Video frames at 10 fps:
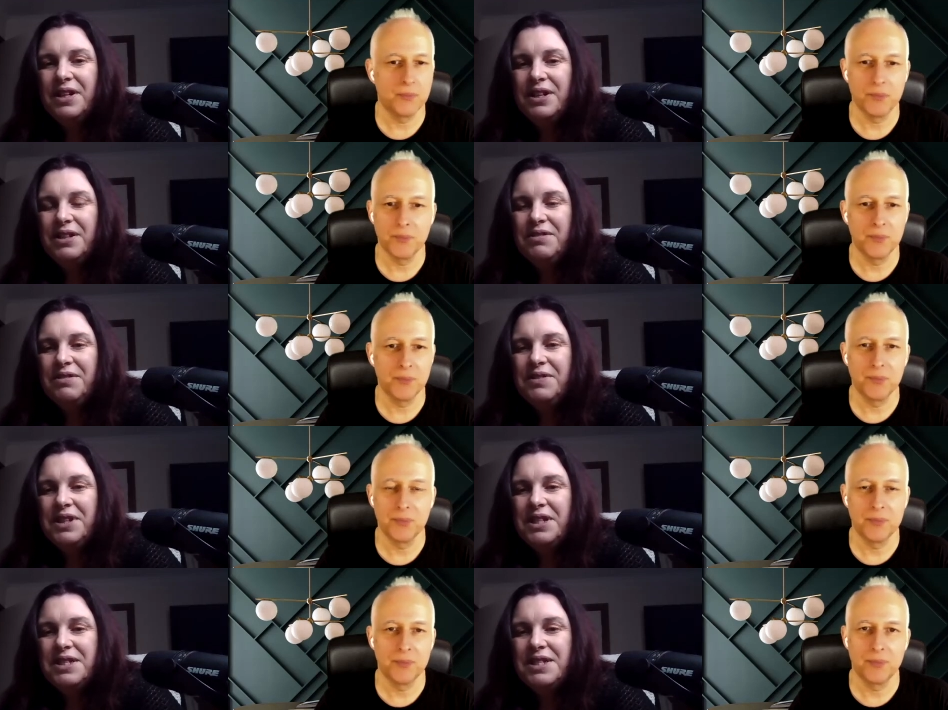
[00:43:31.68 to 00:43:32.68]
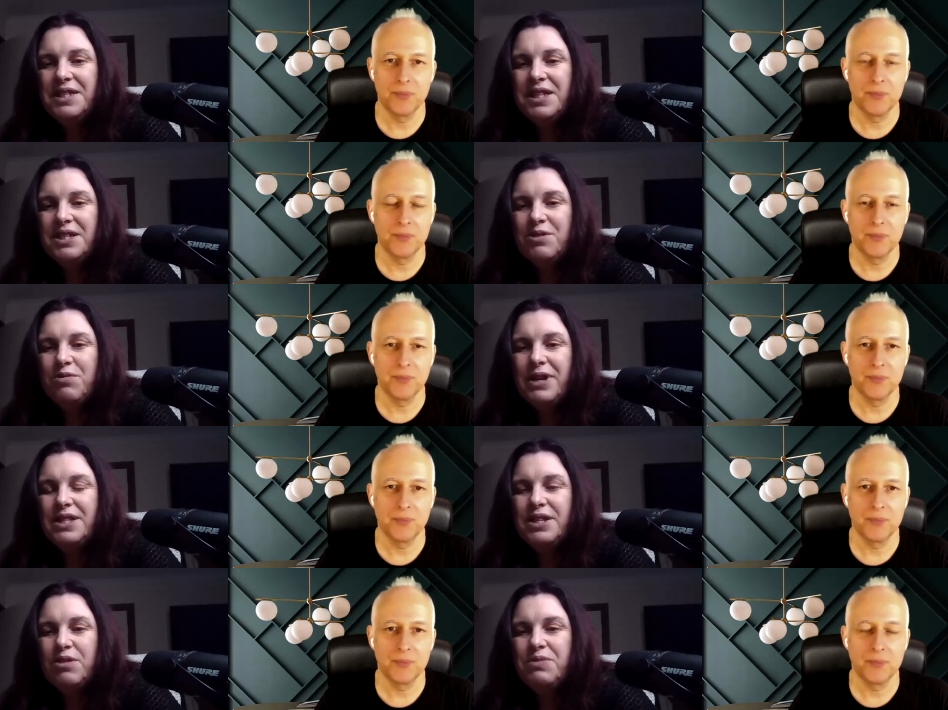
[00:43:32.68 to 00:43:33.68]
Speaker 1: you know there's there's
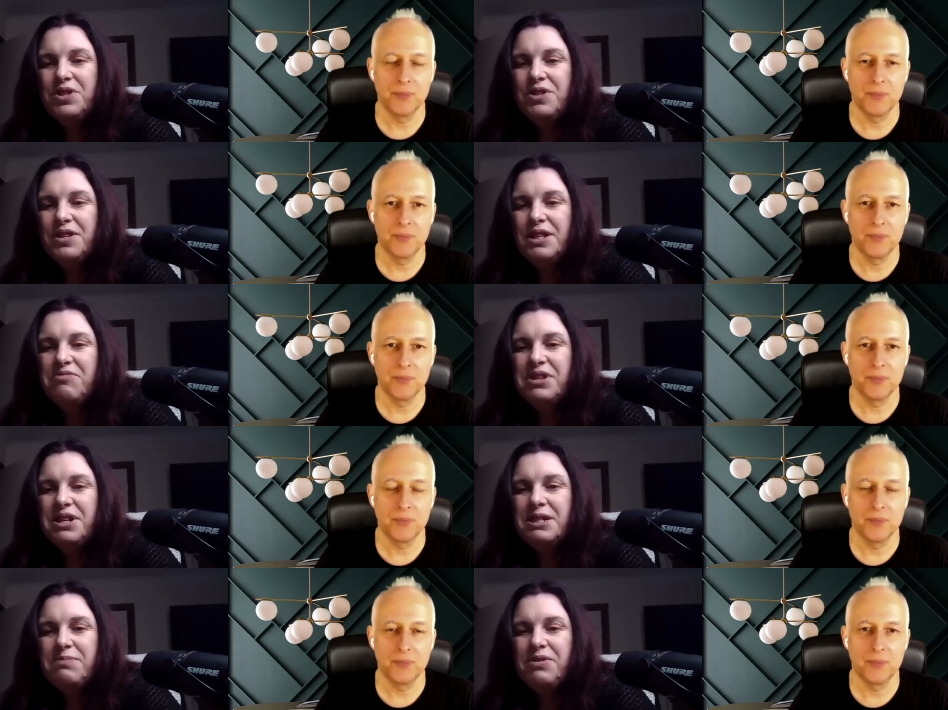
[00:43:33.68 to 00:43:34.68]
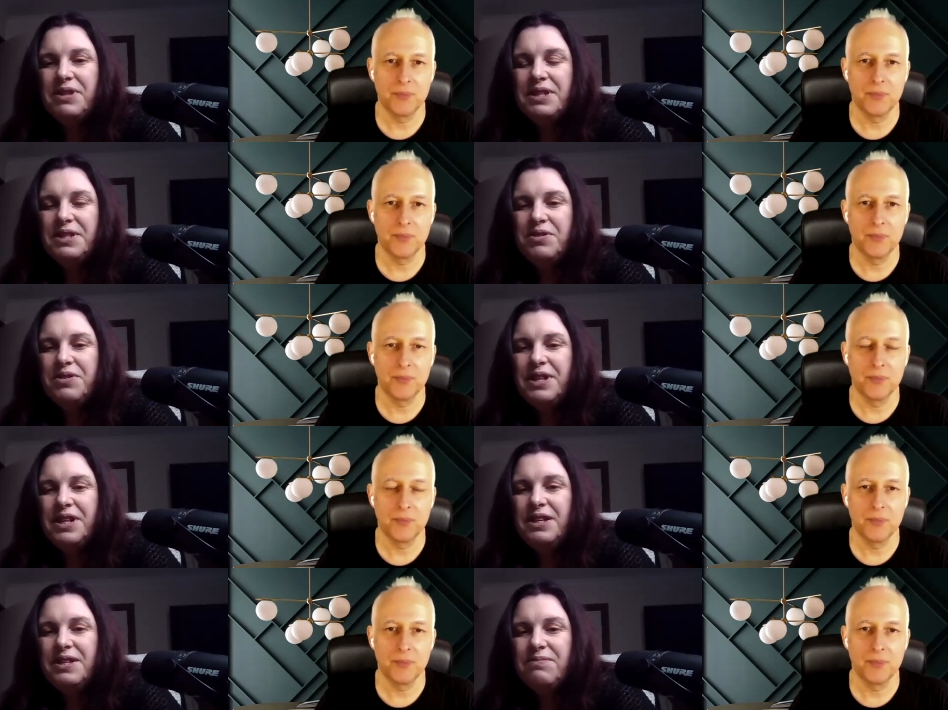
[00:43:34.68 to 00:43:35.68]
always the opportunity we experience new
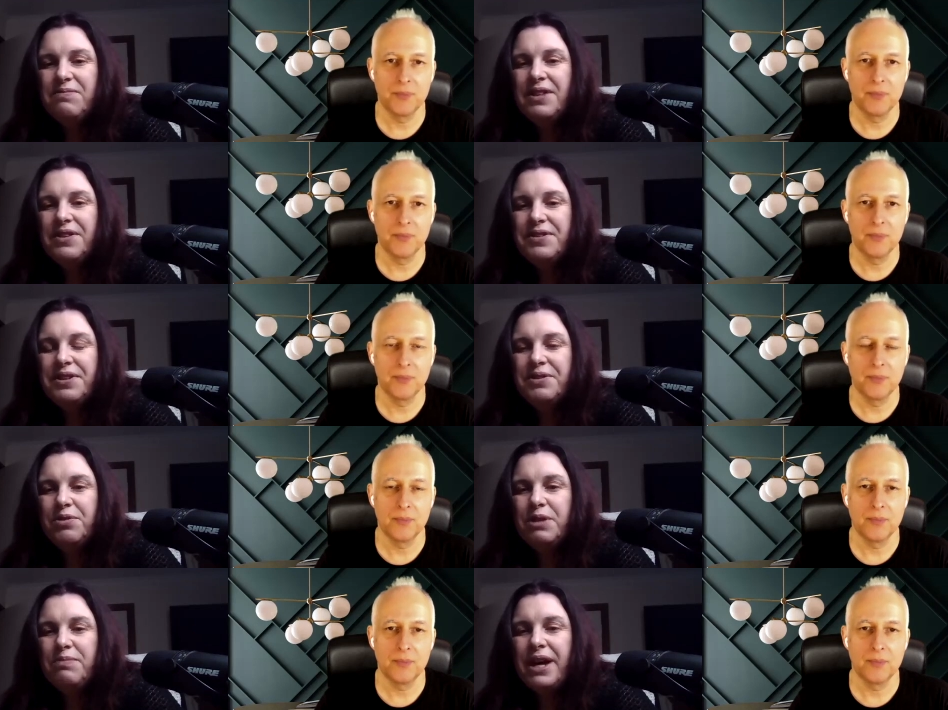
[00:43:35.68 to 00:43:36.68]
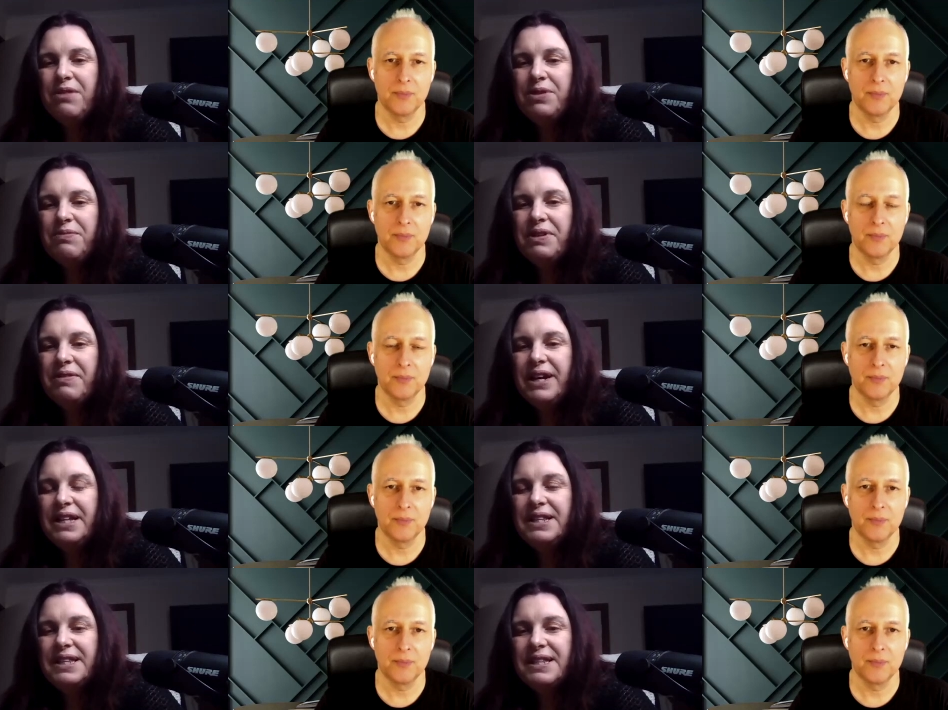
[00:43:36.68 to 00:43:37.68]
things rather than looking back with
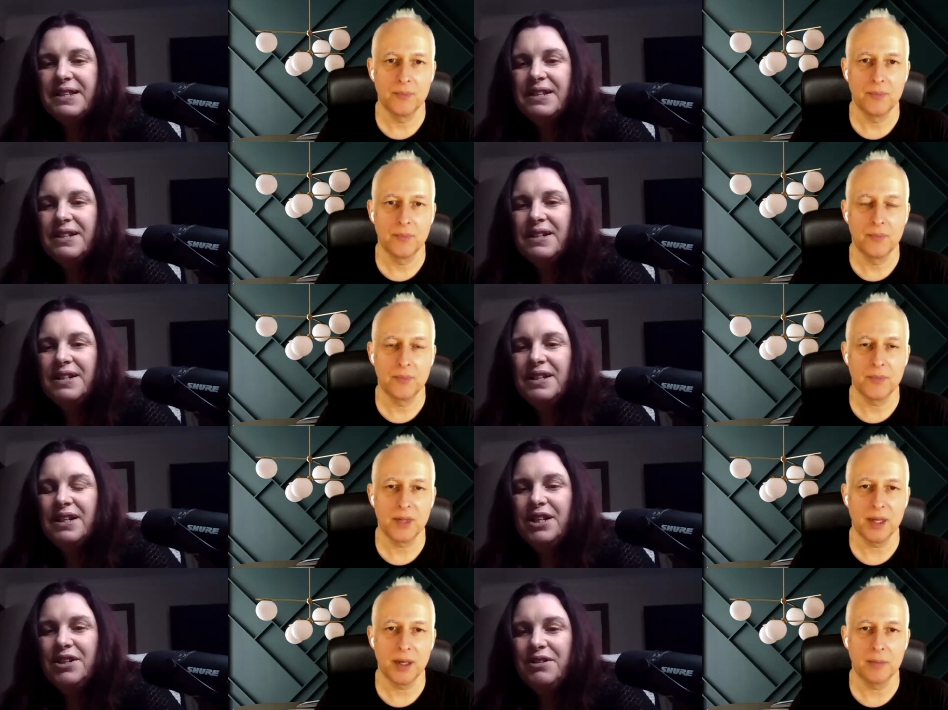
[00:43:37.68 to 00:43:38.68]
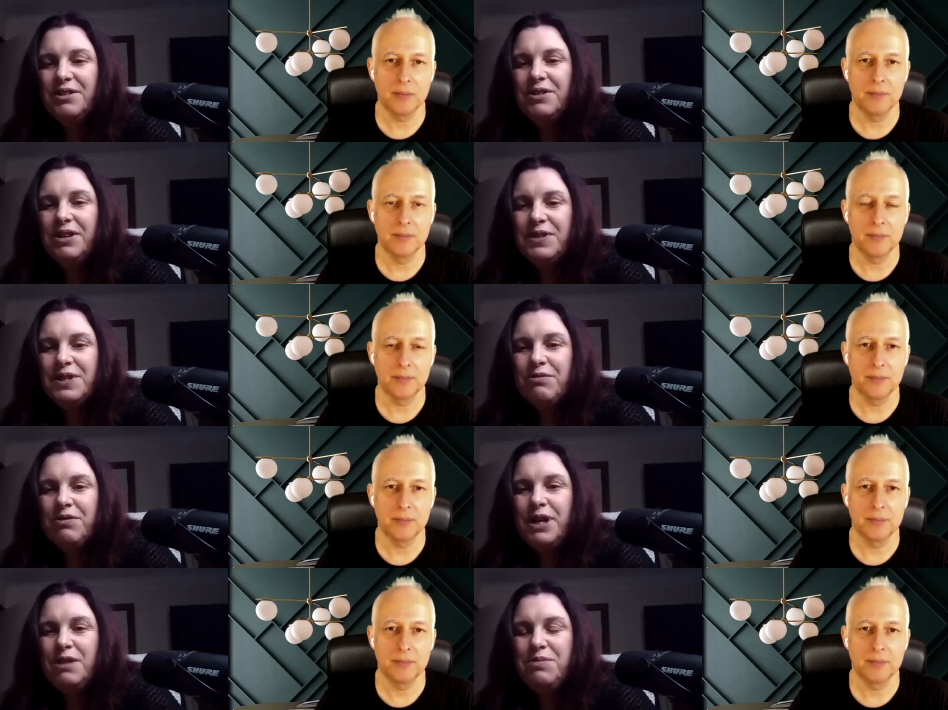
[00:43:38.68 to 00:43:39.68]
regrets yeah. And you know, look, if you screw
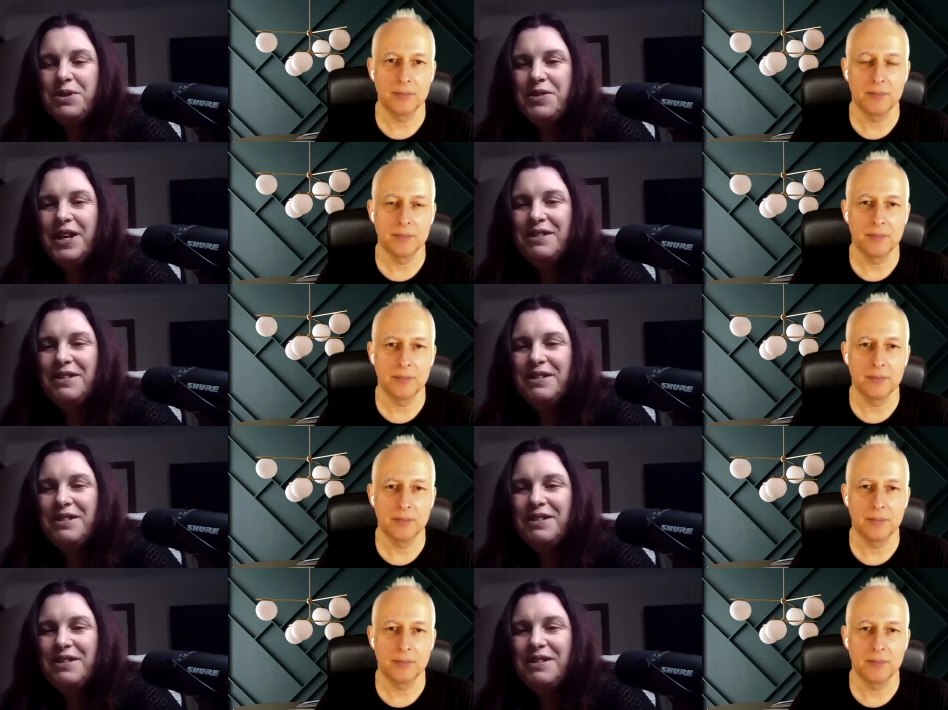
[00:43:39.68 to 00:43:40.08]
it up, then